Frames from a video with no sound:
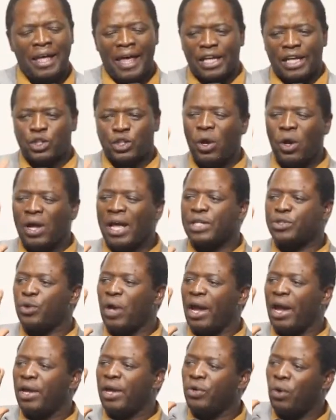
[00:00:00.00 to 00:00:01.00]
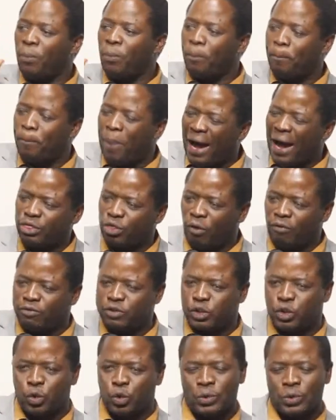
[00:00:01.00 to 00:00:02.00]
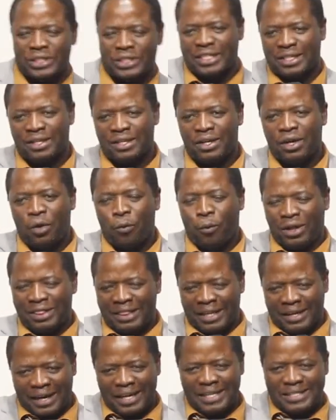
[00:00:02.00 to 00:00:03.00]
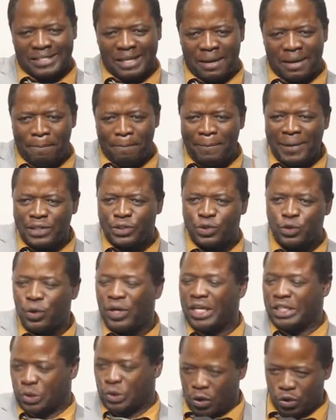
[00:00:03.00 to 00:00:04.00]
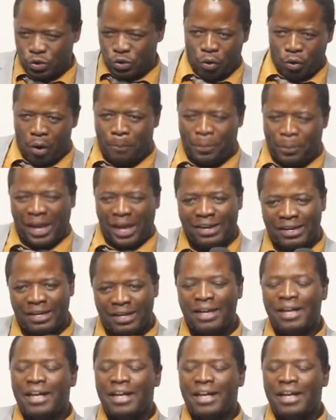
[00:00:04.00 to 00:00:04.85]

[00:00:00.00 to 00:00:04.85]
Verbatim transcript: As long as you are in your path of duty, when the Red Sea meets you, it's going to open.